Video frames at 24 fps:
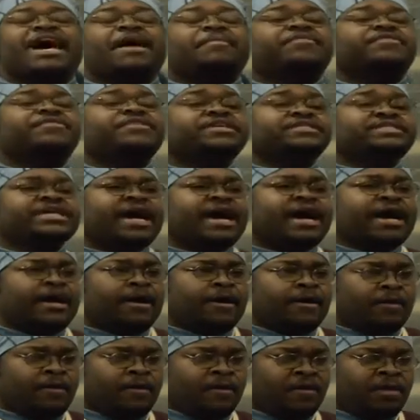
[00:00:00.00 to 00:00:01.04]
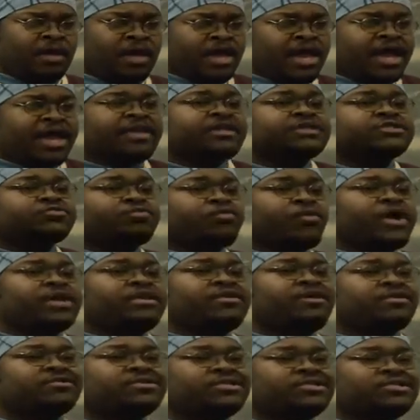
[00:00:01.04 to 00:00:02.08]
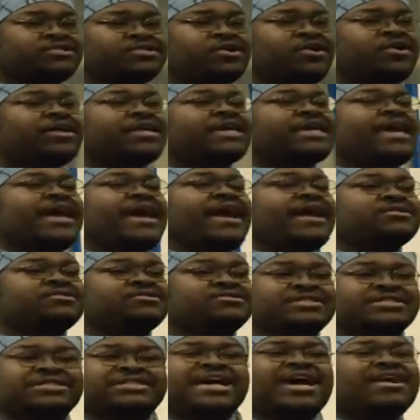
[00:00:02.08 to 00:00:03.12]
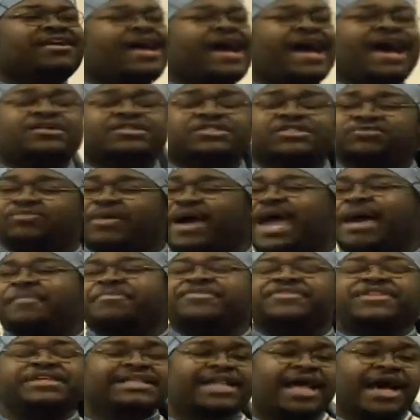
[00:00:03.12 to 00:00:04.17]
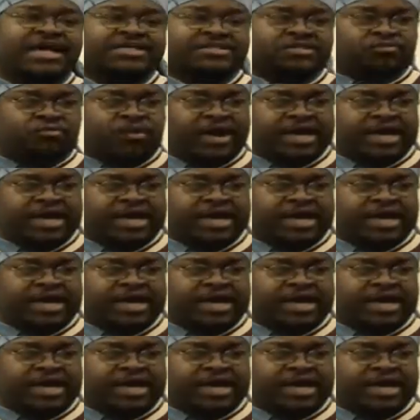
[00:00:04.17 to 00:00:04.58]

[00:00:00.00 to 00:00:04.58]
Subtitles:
apathy's how. It is written on deserted castles and tattered houses where apathy lies in